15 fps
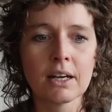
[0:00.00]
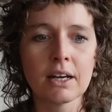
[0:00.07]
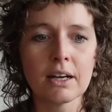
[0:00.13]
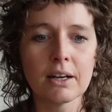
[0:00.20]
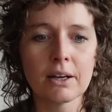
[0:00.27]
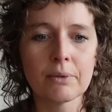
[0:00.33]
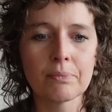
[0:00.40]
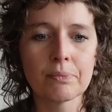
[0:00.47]

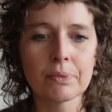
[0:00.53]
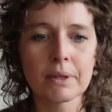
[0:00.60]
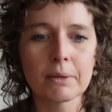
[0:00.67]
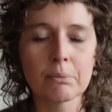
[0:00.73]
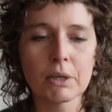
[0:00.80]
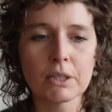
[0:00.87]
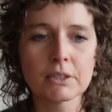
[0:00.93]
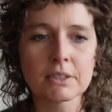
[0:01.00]

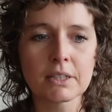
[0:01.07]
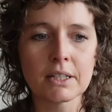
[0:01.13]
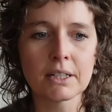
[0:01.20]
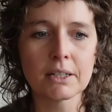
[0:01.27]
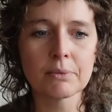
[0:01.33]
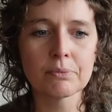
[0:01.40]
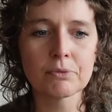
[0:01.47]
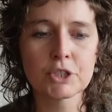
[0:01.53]
But
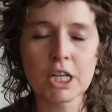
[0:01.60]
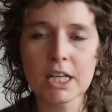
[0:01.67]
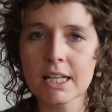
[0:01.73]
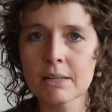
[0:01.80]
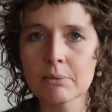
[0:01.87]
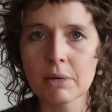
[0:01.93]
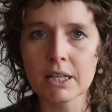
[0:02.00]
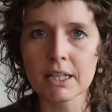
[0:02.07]

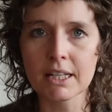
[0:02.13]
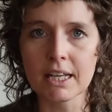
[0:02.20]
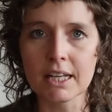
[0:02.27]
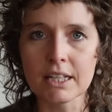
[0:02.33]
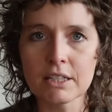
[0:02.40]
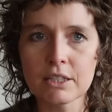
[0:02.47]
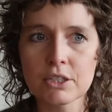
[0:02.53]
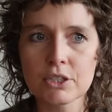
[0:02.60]
checking my
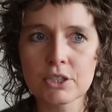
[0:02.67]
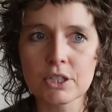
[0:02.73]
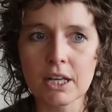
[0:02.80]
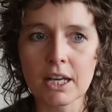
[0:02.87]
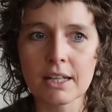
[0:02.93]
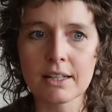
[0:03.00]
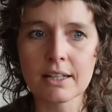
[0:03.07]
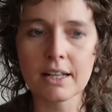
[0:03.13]
gauge
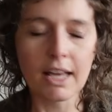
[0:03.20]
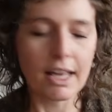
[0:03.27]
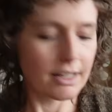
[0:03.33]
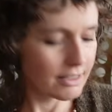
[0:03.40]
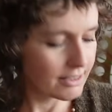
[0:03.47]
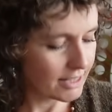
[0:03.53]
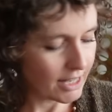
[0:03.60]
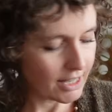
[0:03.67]

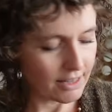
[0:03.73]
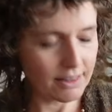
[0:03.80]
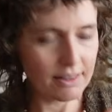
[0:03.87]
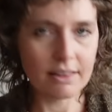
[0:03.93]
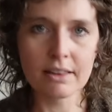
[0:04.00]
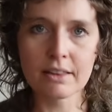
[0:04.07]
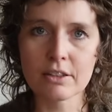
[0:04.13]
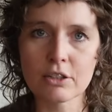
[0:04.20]
and
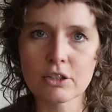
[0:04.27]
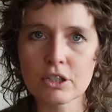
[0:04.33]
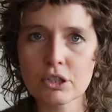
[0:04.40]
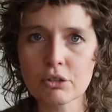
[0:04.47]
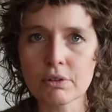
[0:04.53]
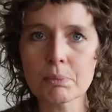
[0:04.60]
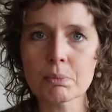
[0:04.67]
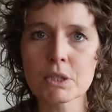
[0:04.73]
then the
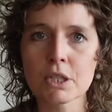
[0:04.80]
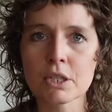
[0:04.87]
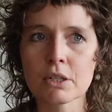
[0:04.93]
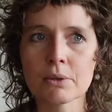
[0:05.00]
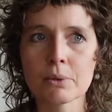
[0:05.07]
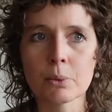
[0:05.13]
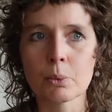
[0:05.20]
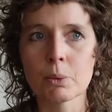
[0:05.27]

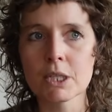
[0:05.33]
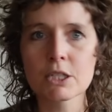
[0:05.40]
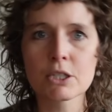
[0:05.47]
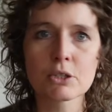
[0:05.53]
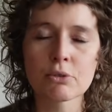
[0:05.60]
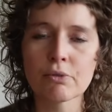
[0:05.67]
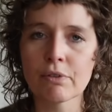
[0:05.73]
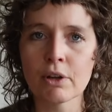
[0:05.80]
description
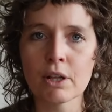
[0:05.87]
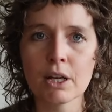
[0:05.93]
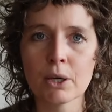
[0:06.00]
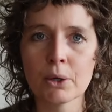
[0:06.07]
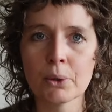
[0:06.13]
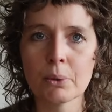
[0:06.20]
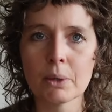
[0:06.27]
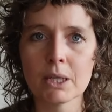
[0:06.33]
which to
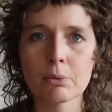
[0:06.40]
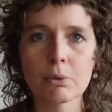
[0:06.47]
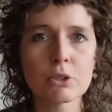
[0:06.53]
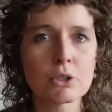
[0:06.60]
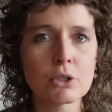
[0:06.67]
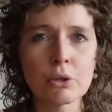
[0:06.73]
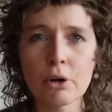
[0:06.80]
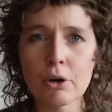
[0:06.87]
follow, it
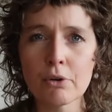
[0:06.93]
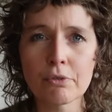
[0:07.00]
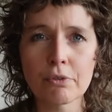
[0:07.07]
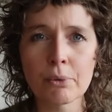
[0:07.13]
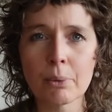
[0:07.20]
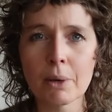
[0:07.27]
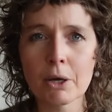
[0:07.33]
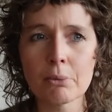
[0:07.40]
was so
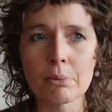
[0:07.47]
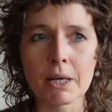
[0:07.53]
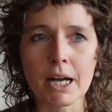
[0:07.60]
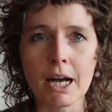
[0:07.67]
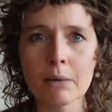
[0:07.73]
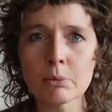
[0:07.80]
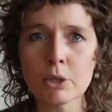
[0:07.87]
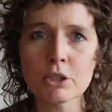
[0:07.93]
overwhelming.
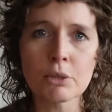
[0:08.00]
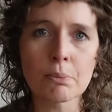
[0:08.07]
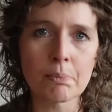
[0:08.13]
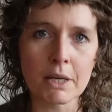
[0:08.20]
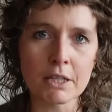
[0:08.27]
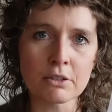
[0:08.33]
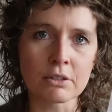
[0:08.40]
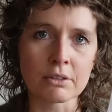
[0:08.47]
I'm not a
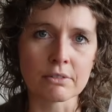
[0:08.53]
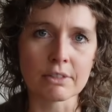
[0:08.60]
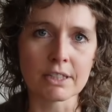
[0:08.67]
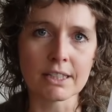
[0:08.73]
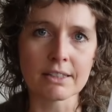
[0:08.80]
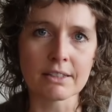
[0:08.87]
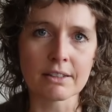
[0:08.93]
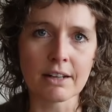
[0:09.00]
pattern
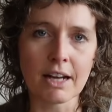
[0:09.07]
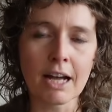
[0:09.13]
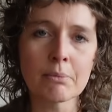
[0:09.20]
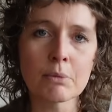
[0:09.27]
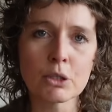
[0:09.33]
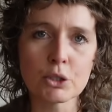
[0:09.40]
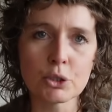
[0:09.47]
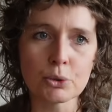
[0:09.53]
reader, I'm
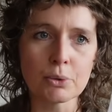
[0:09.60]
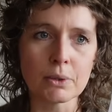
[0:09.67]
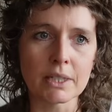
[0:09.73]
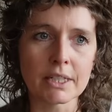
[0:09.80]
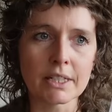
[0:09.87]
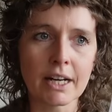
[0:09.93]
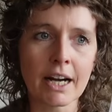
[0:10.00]
a doer.